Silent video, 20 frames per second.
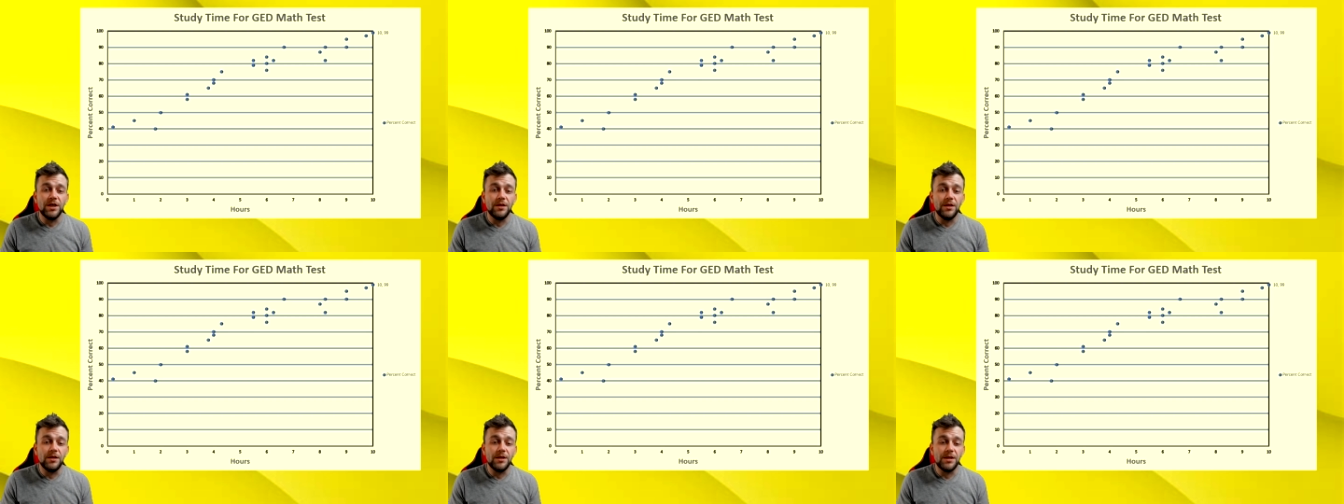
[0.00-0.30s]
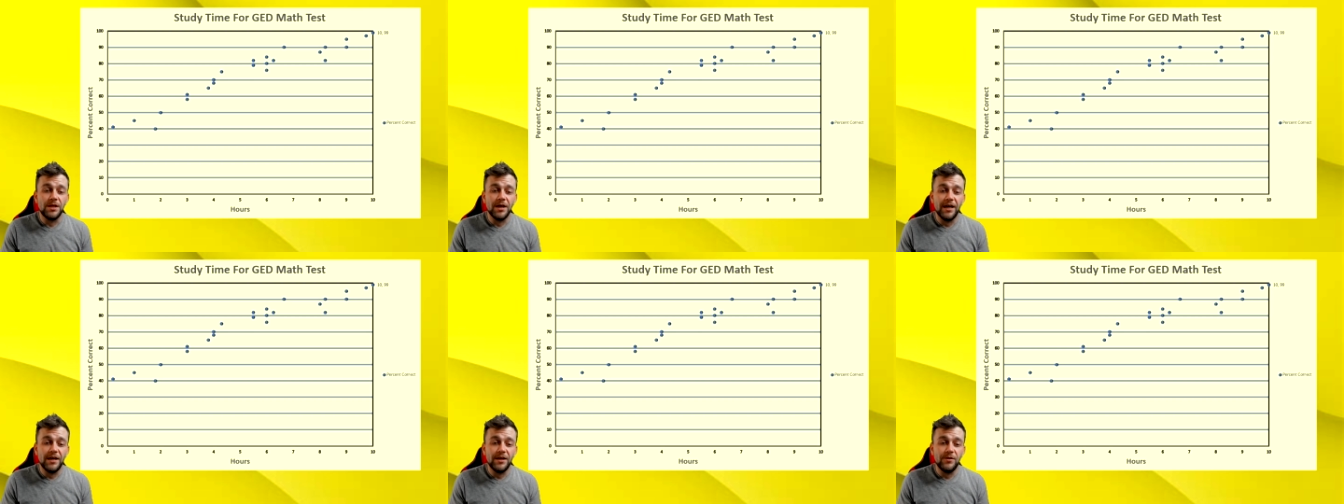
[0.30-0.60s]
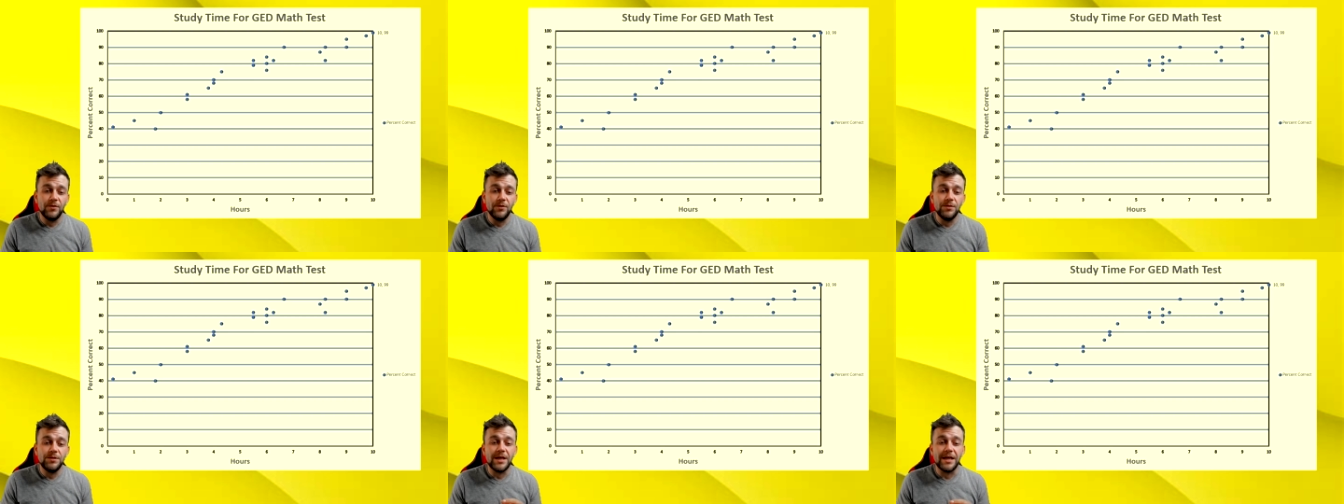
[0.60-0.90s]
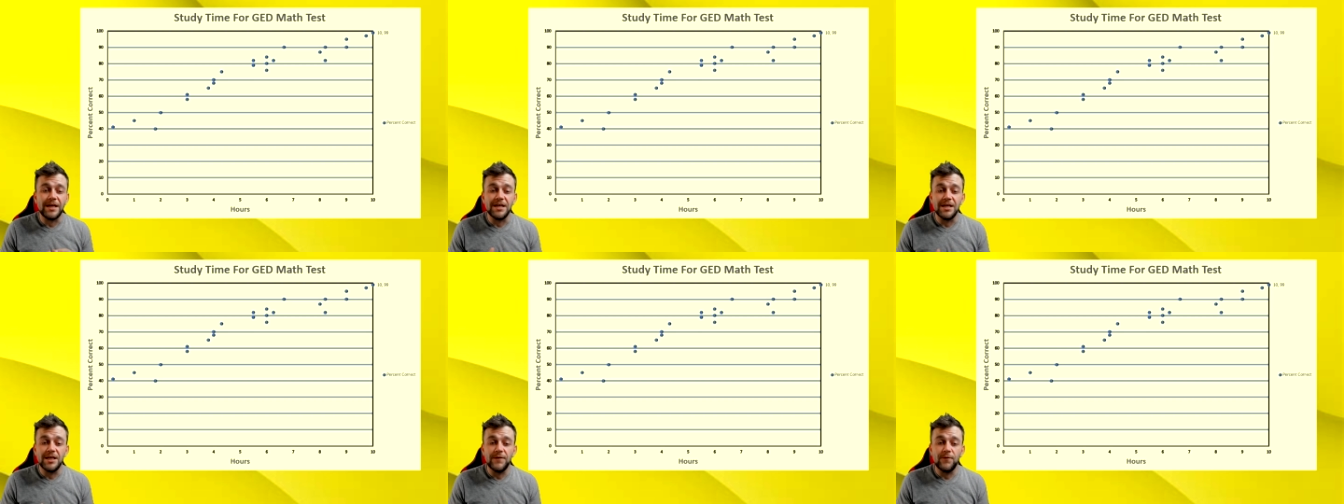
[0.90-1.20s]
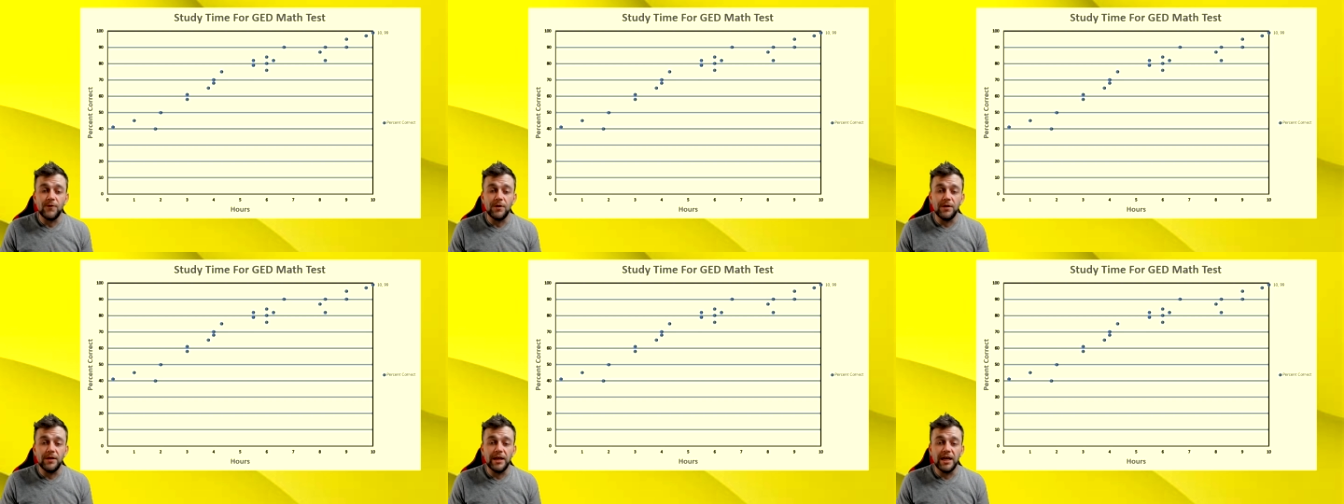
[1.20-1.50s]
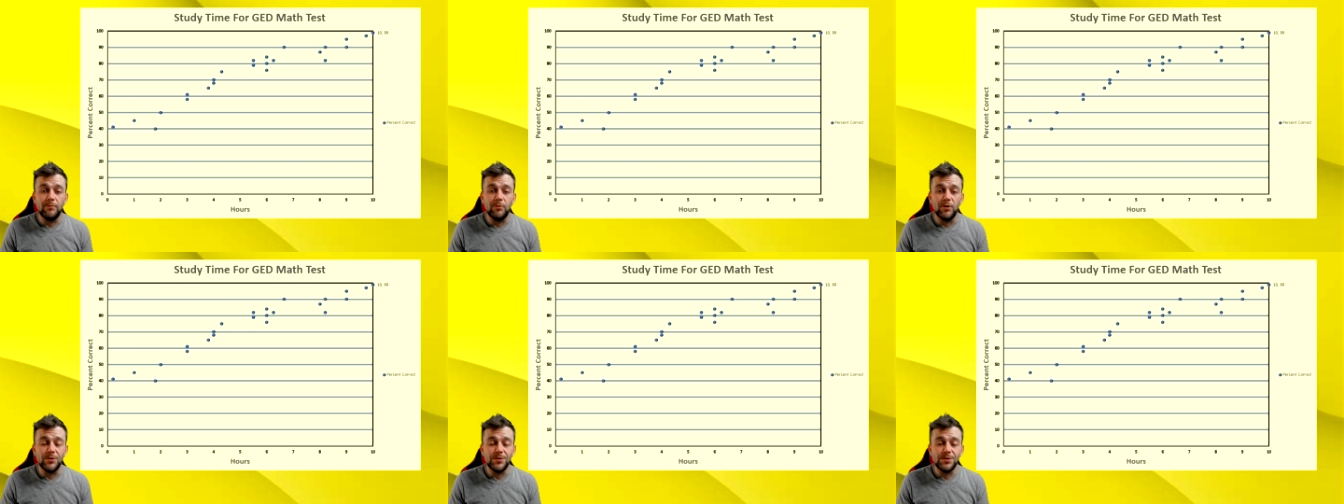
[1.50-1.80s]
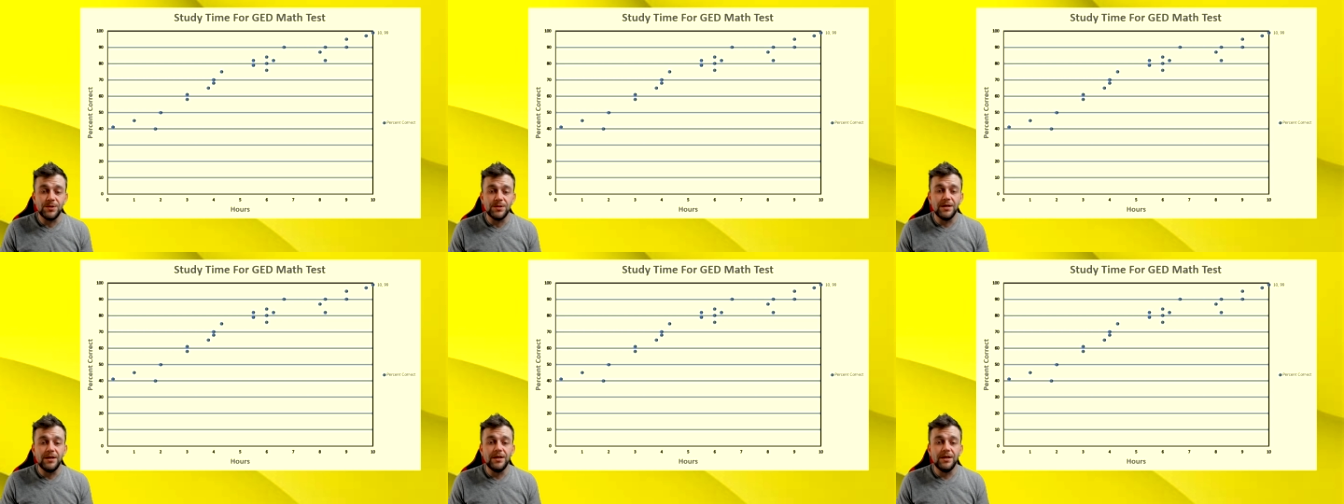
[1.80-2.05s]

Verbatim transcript: the titles and different labels.